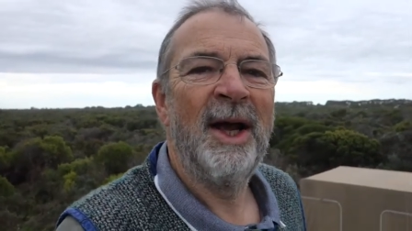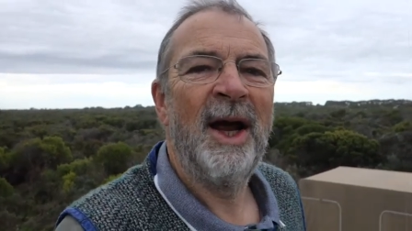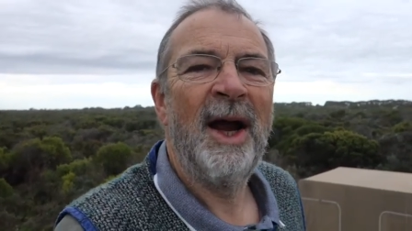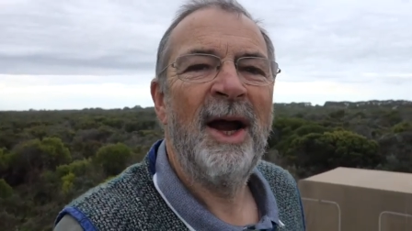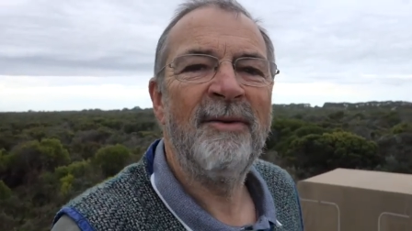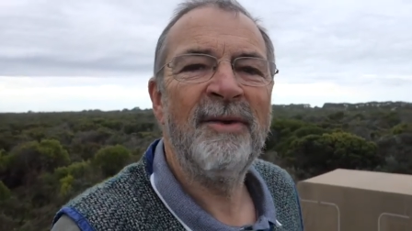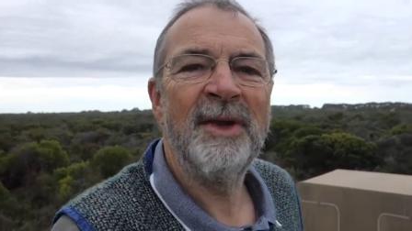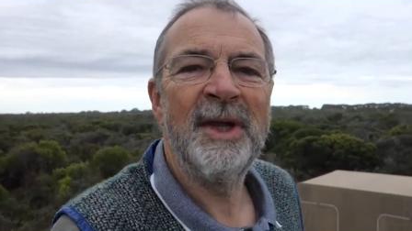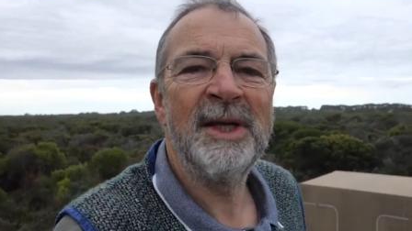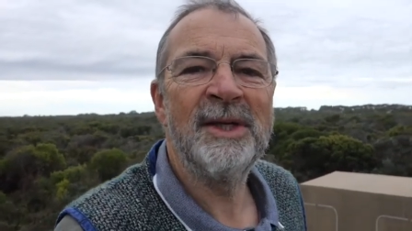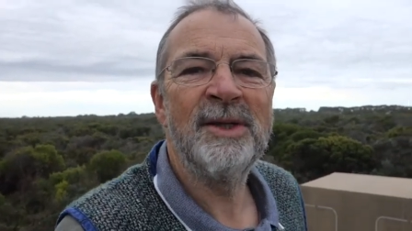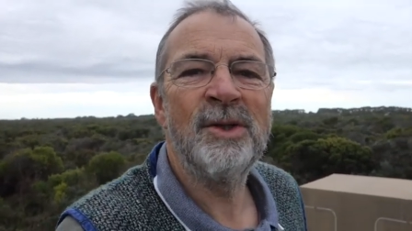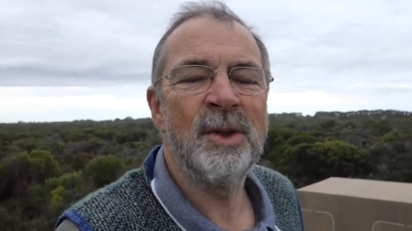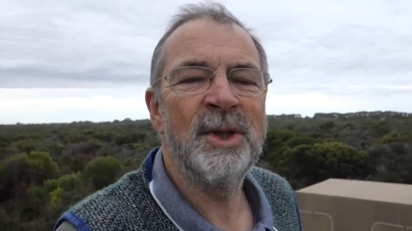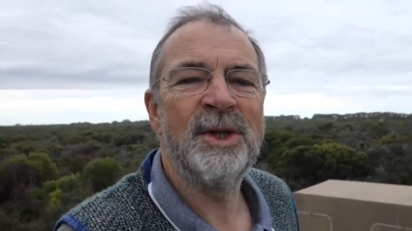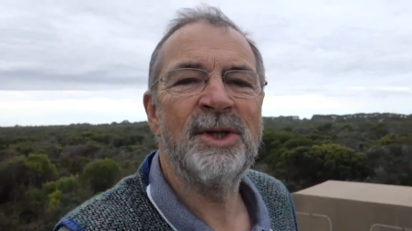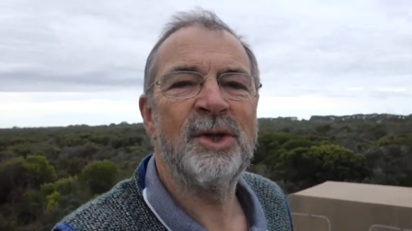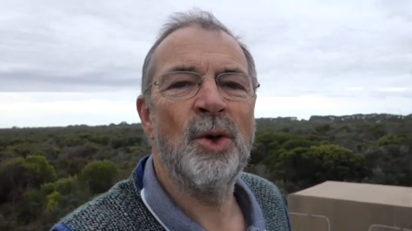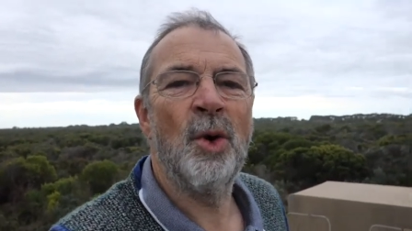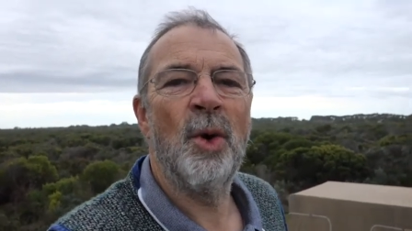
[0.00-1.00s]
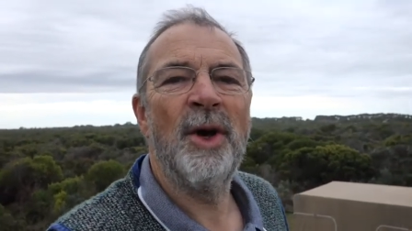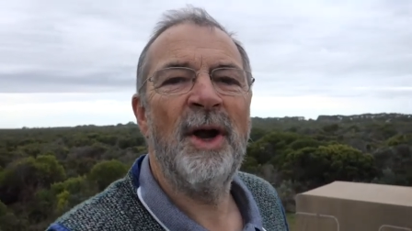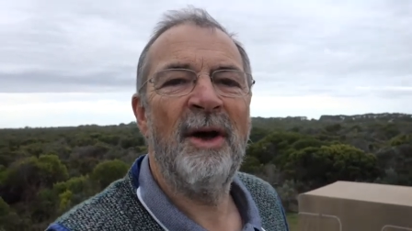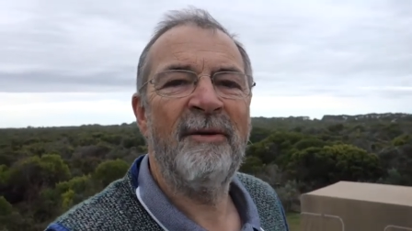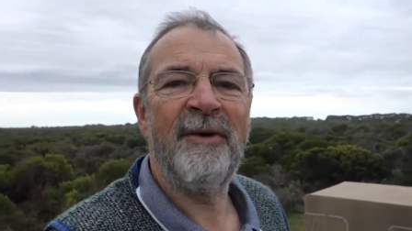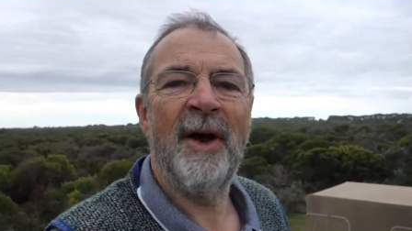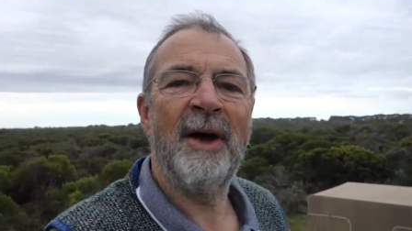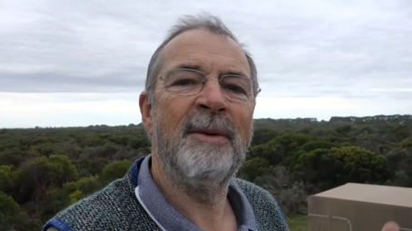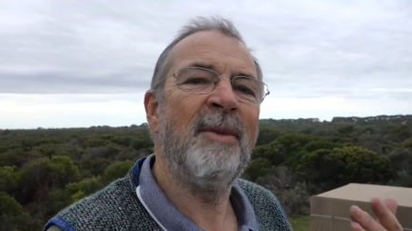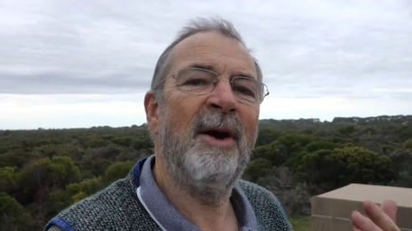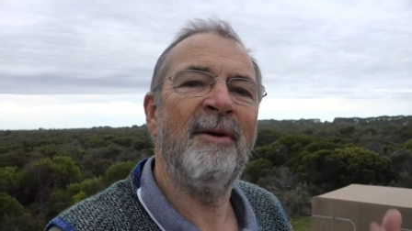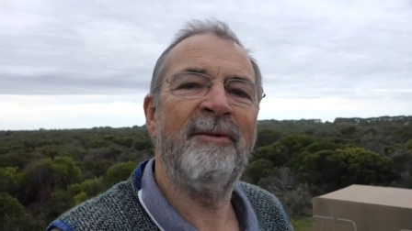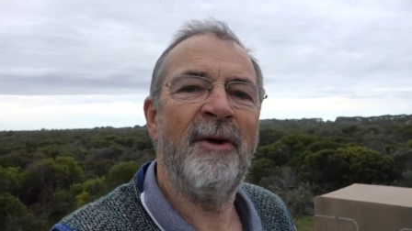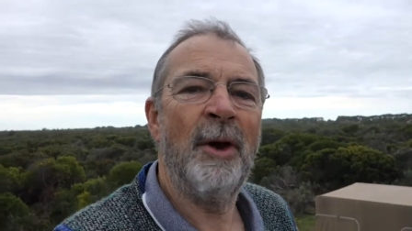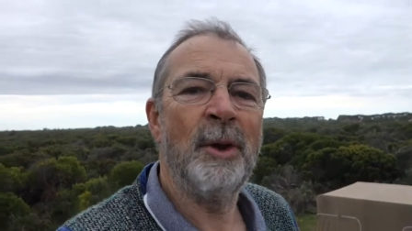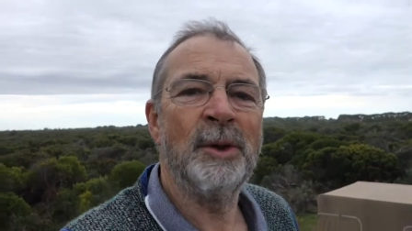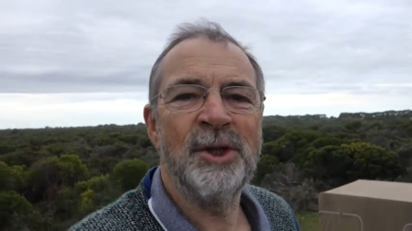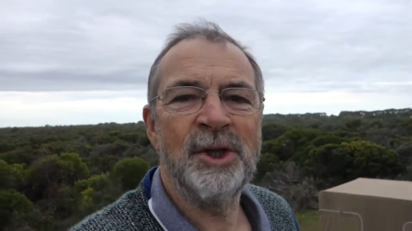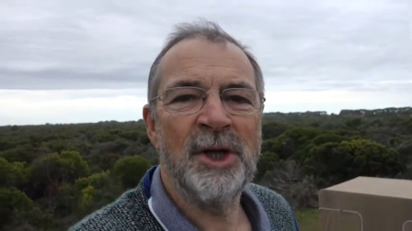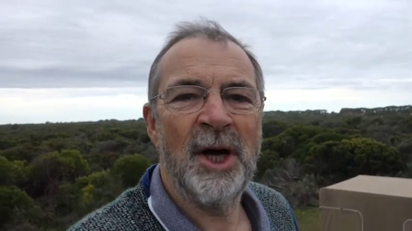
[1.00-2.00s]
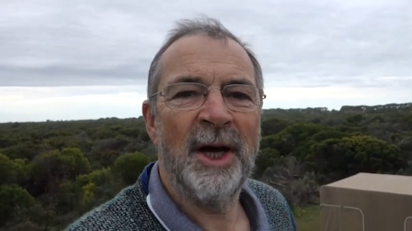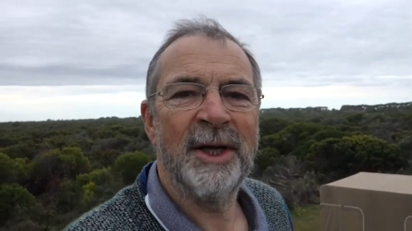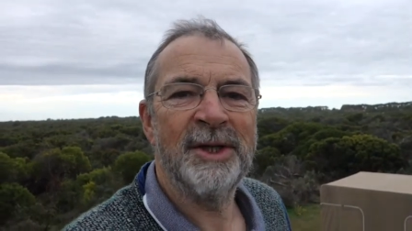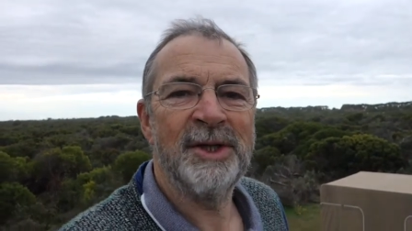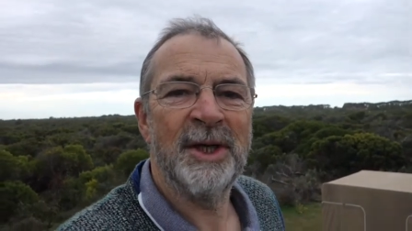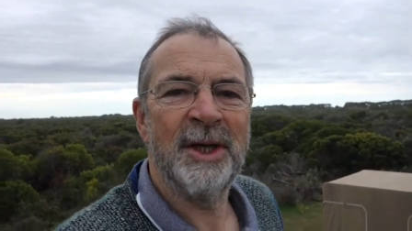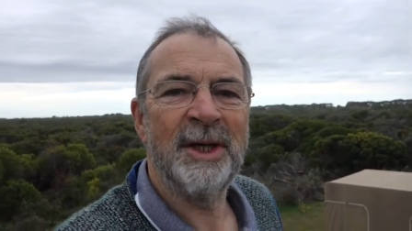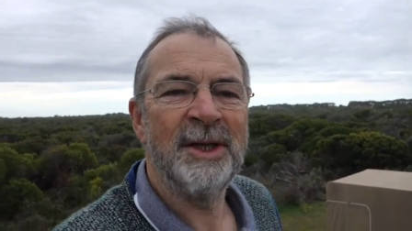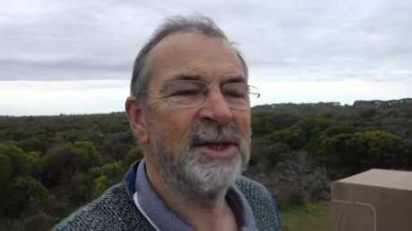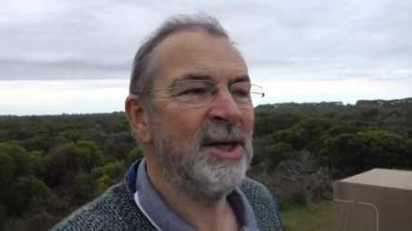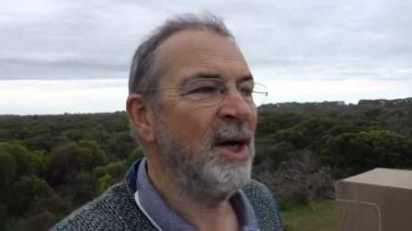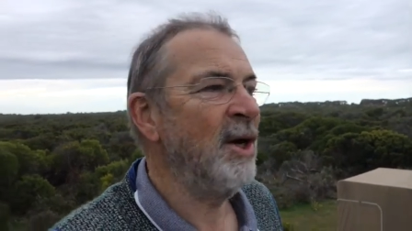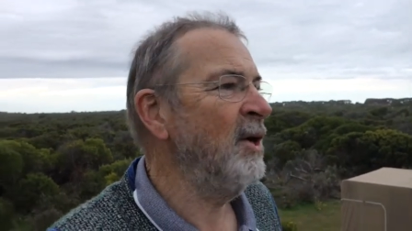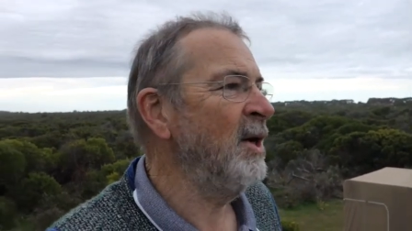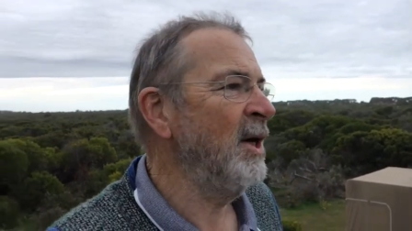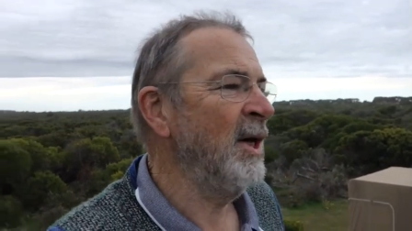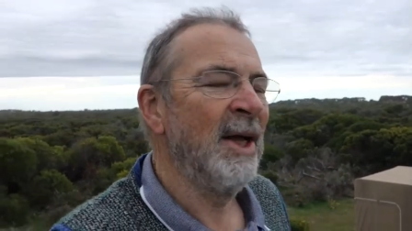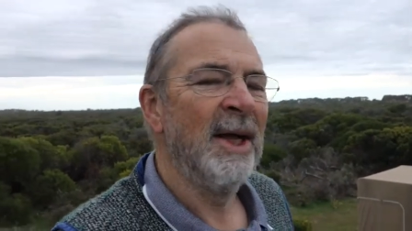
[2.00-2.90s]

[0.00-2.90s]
everything's restored I found my phone charger so